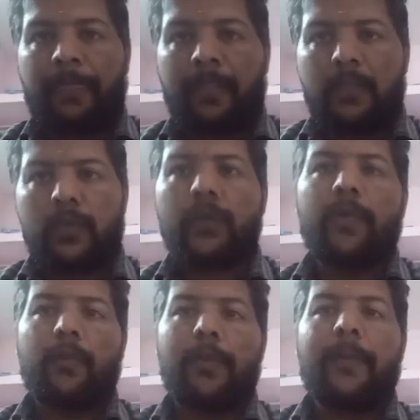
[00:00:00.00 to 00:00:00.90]
So we
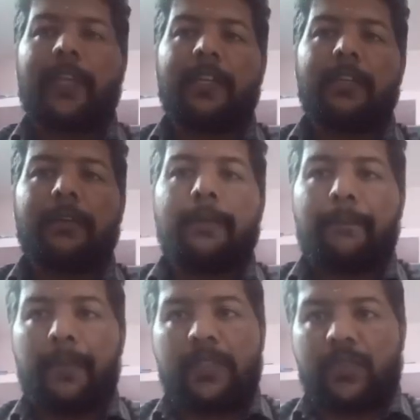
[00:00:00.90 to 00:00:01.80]
will be making a
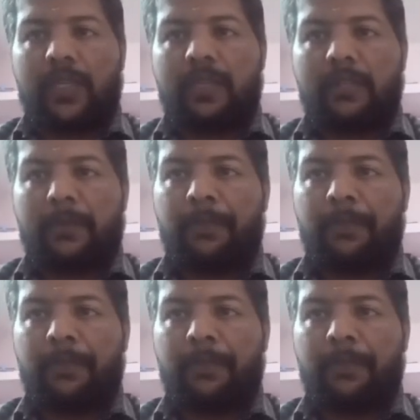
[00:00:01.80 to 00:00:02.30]
mistake.